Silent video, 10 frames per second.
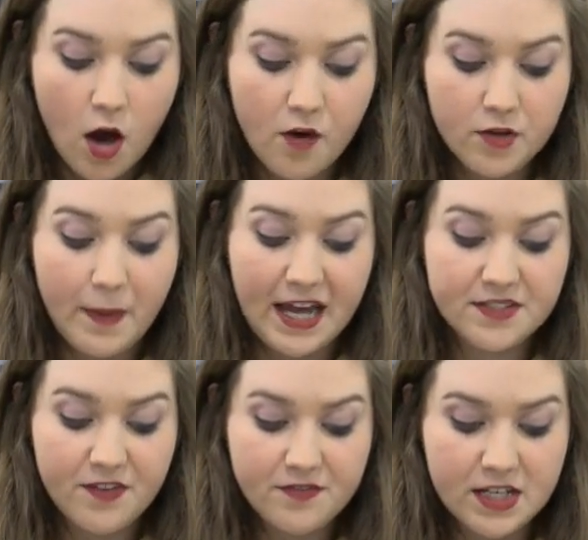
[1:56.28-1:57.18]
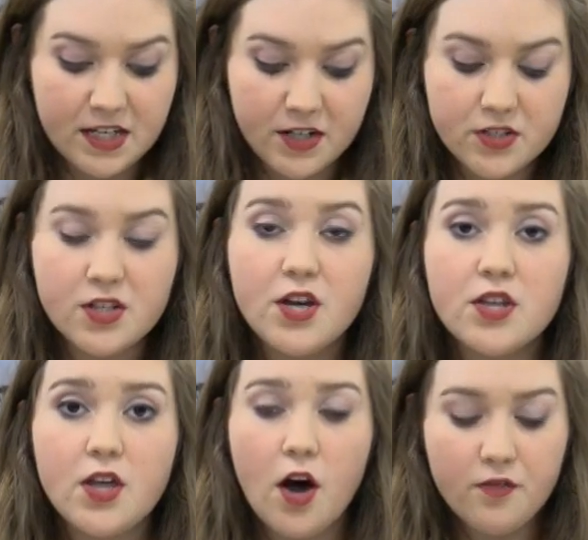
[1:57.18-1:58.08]
Over the past 50 years,
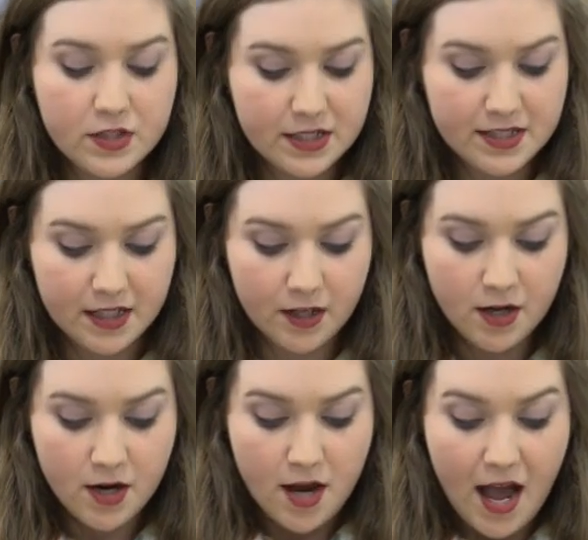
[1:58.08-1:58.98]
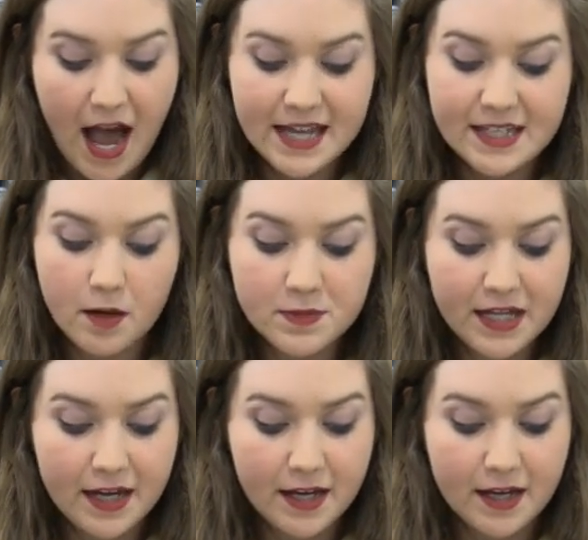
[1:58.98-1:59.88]
the Overton Center has
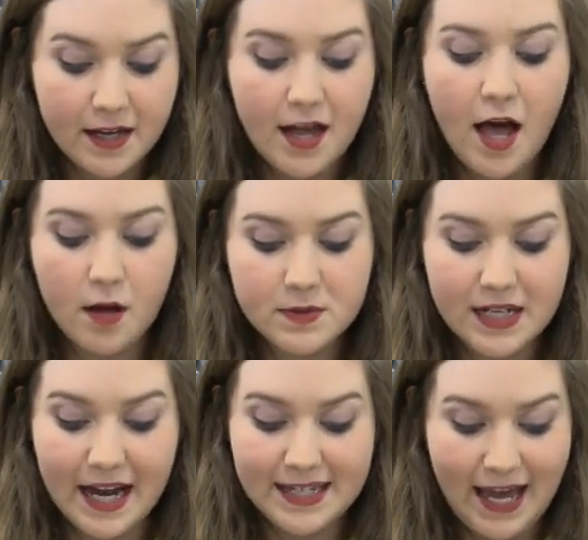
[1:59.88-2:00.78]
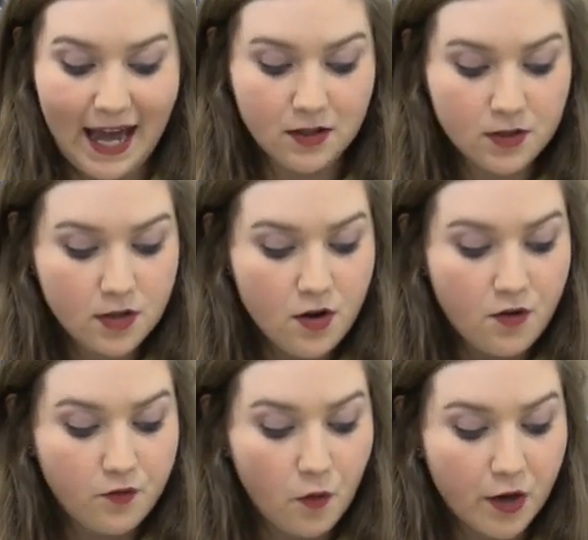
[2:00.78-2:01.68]
helped guide cattle,
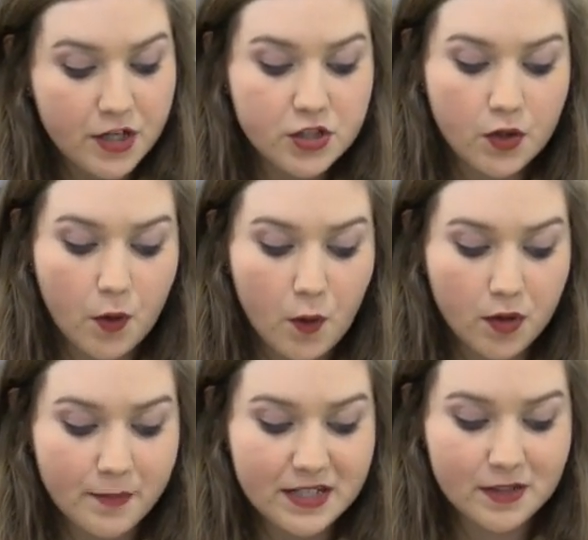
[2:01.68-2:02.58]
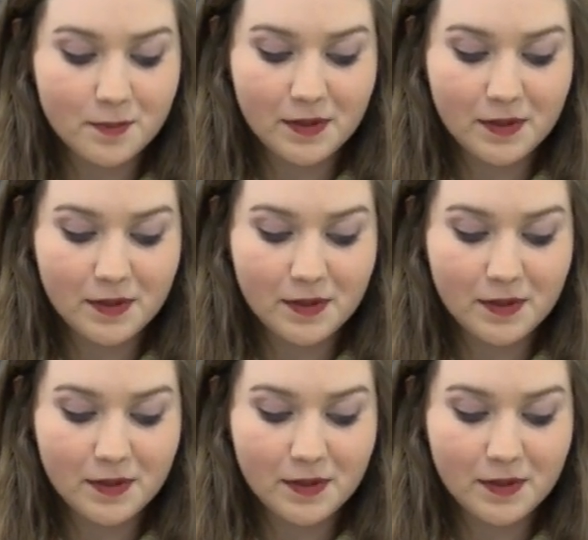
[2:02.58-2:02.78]
forage, ornamental